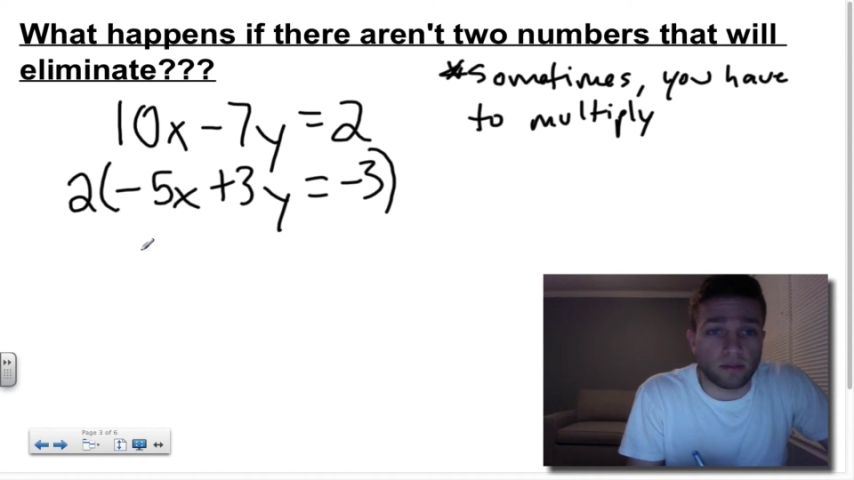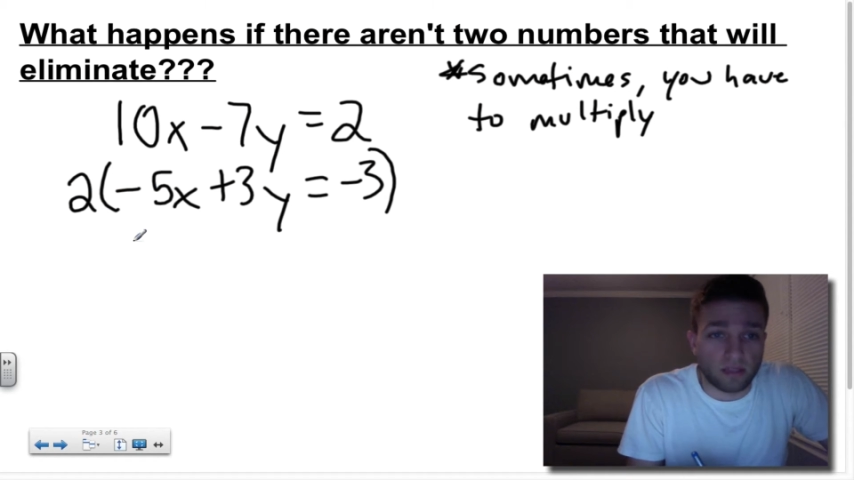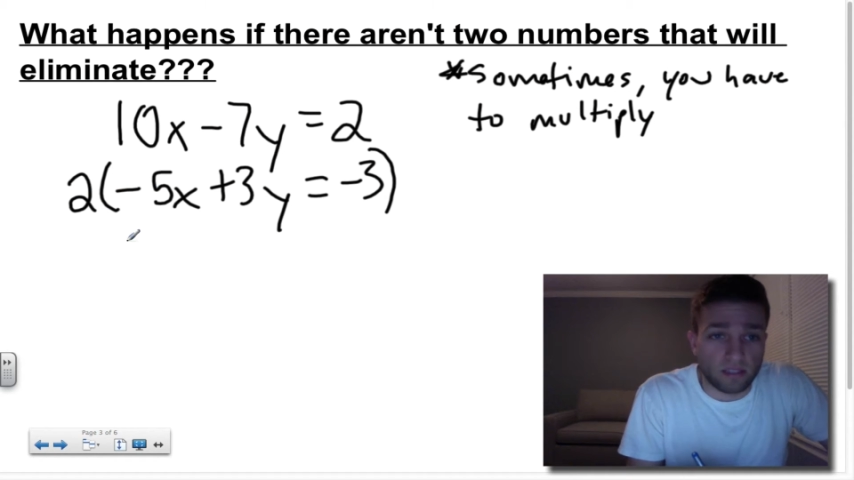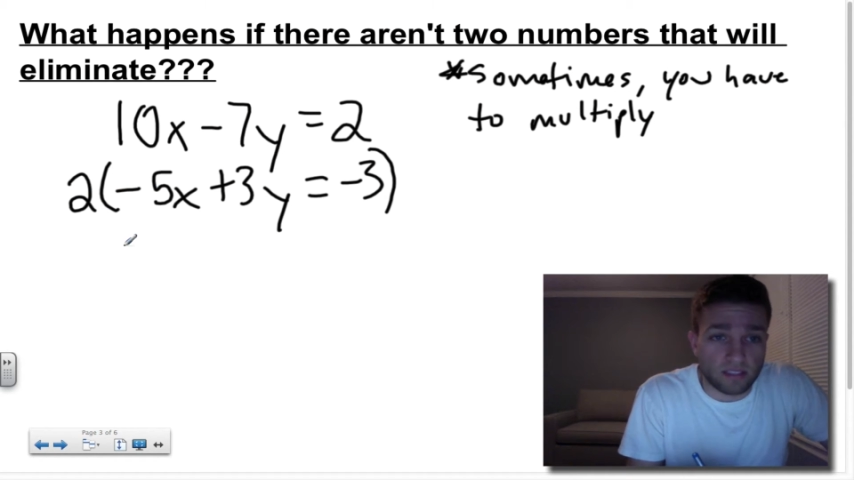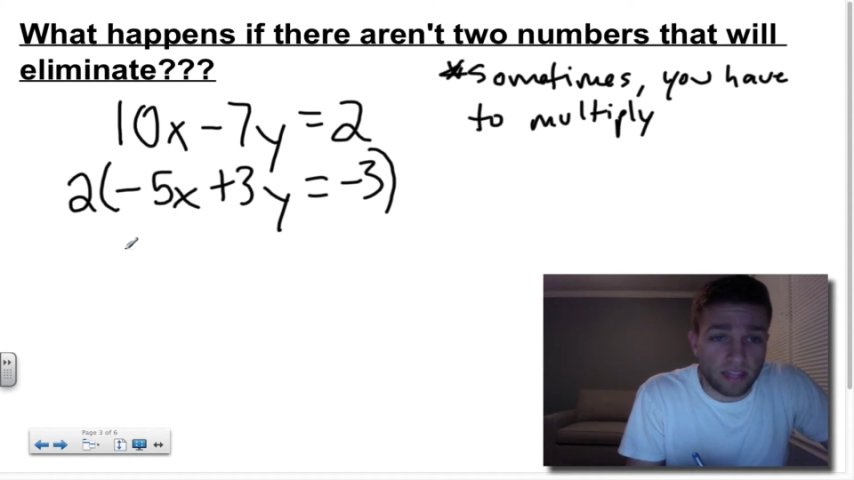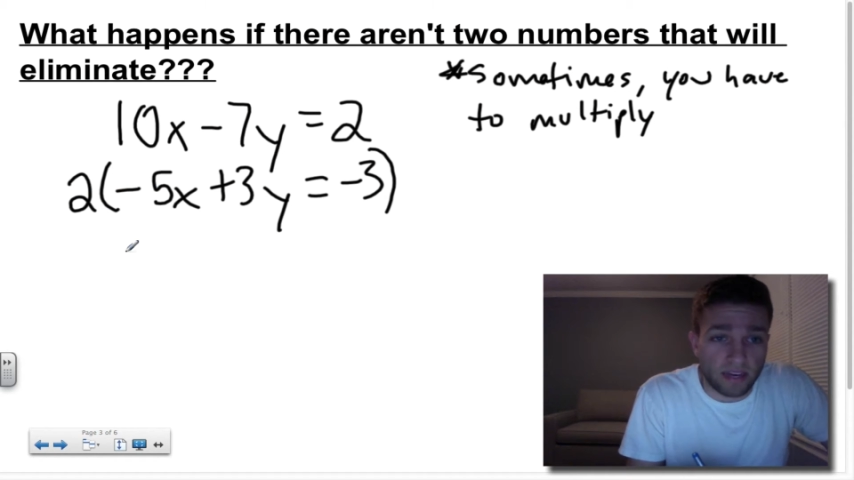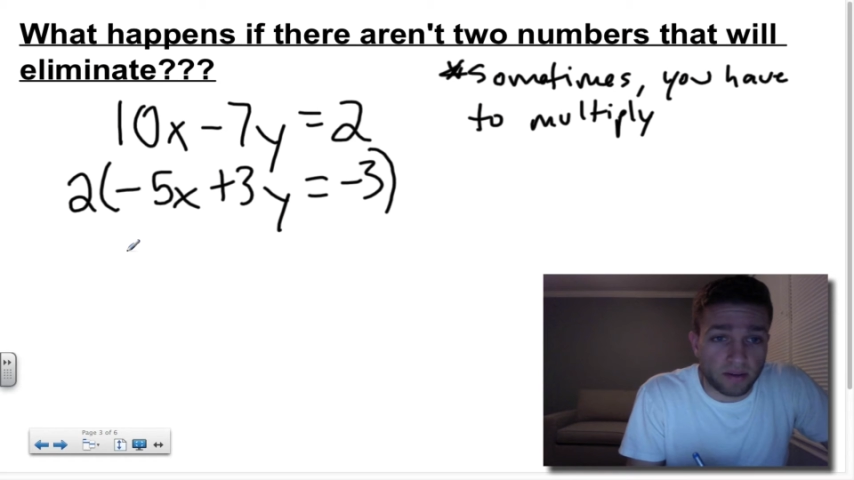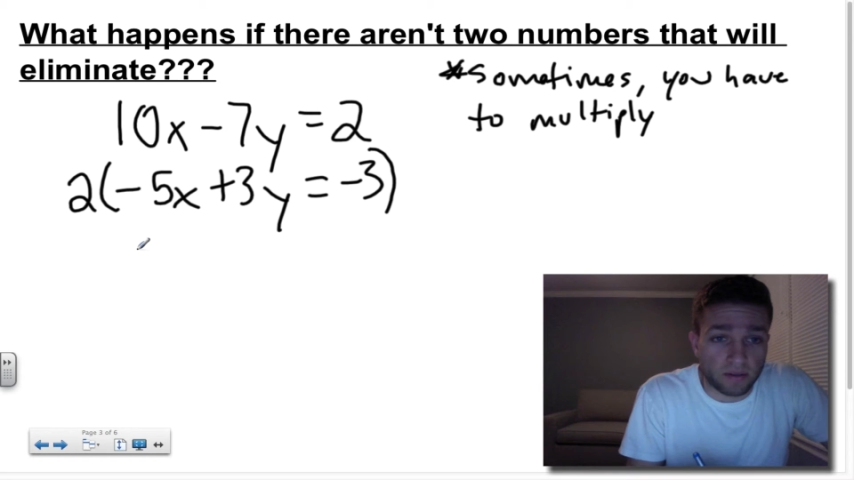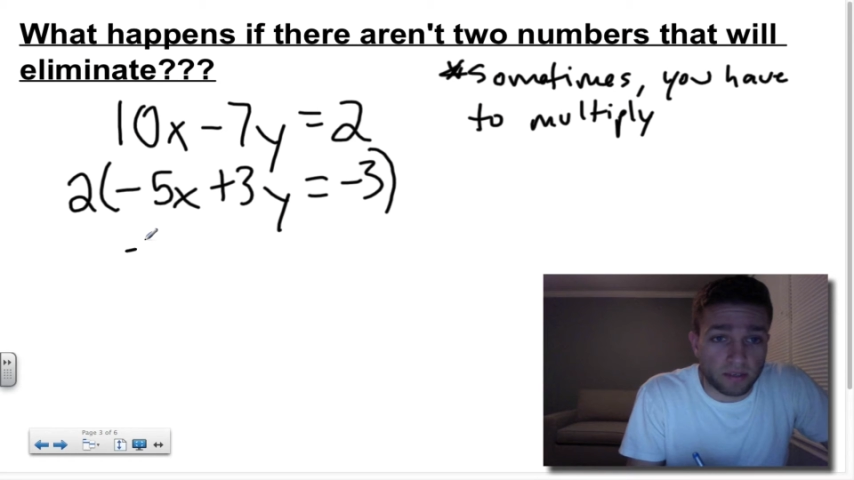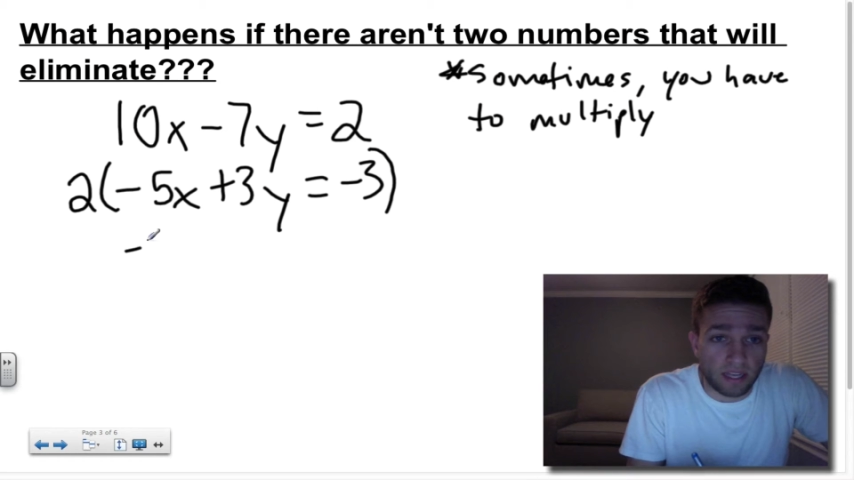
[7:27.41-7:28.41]
is
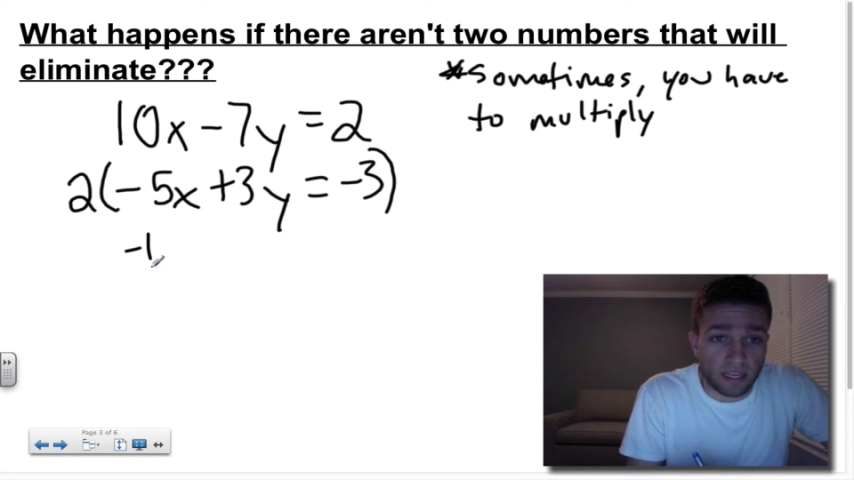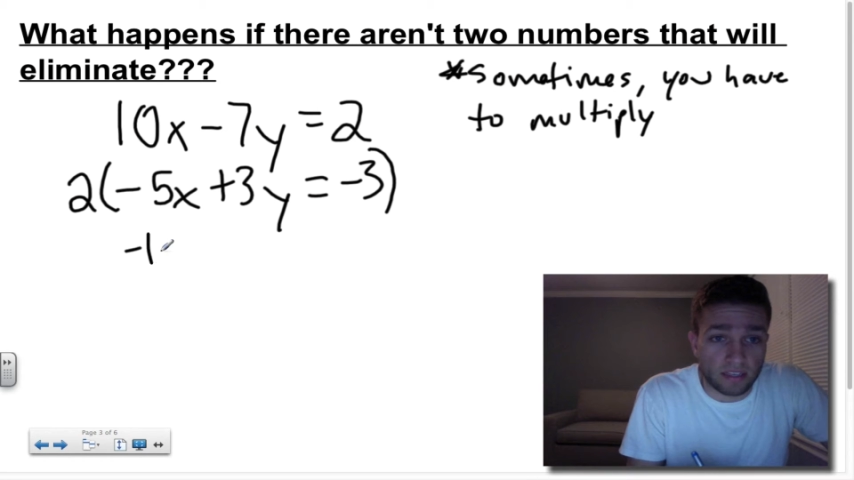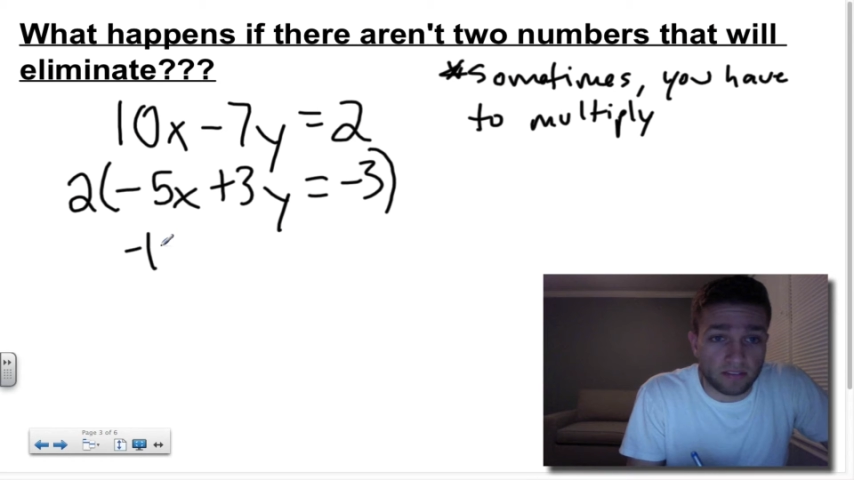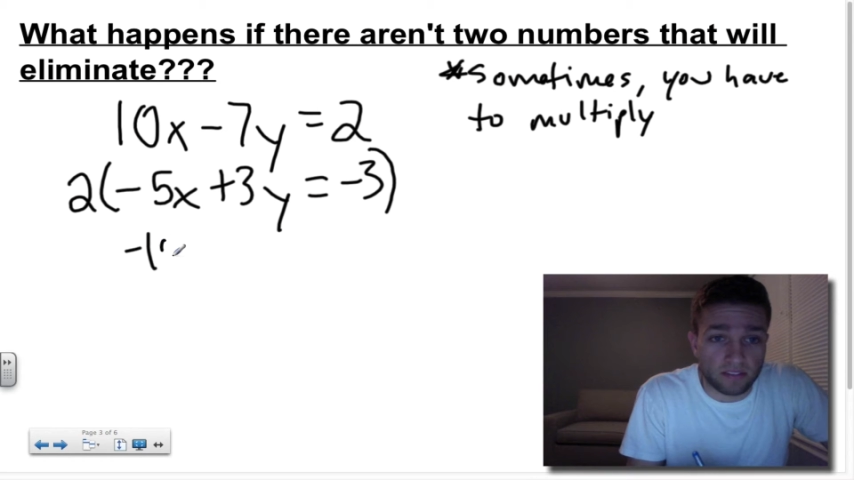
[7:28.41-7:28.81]
now negative